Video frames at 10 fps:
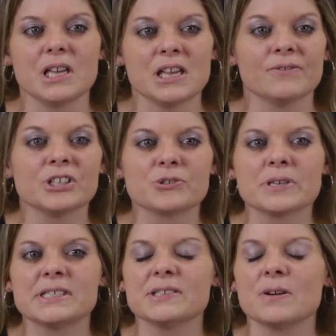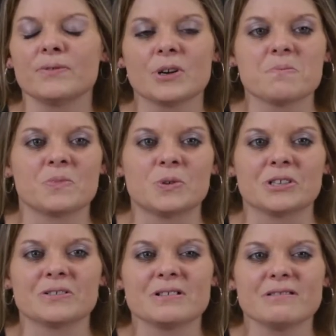he rejoices over it
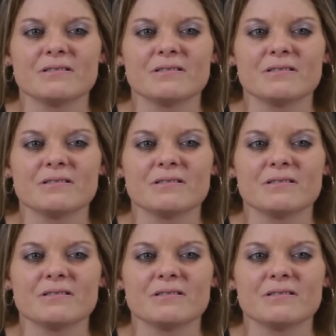more